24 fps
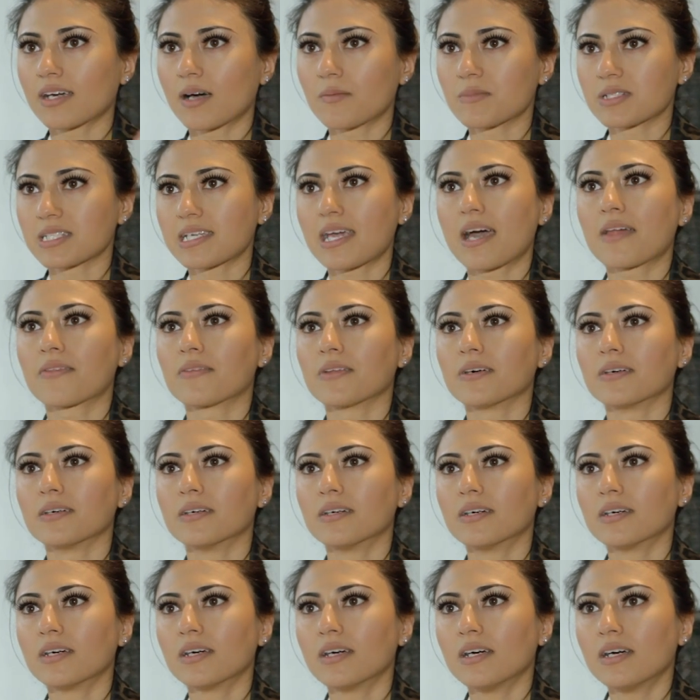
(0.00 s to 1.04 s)
come together?
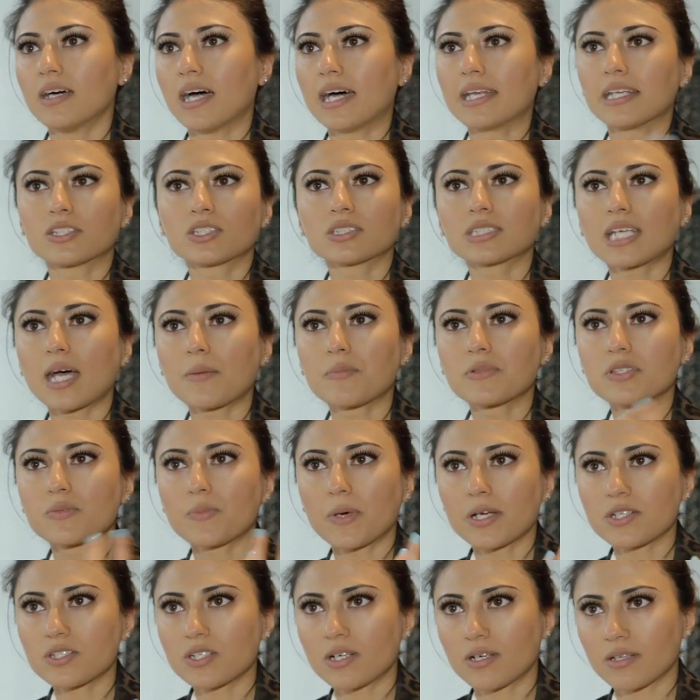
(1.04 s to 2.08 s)
And it just happens
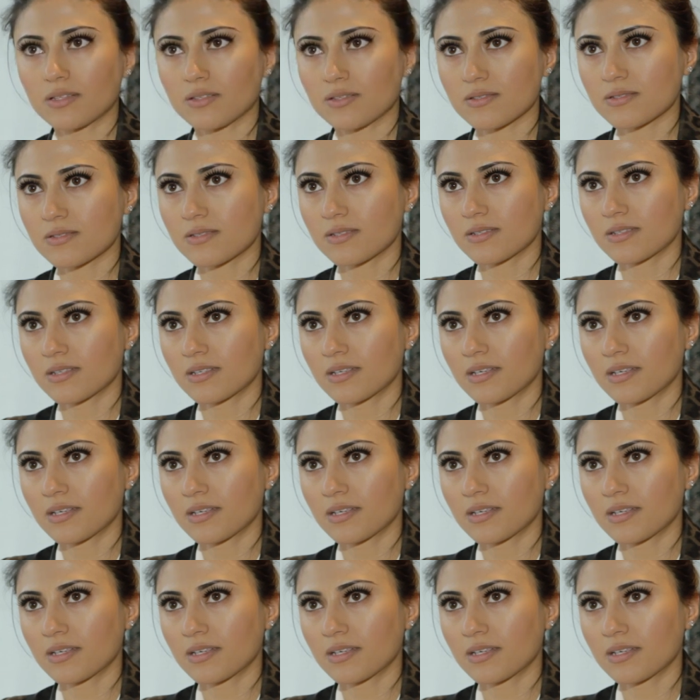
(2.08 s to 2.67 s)
by chance.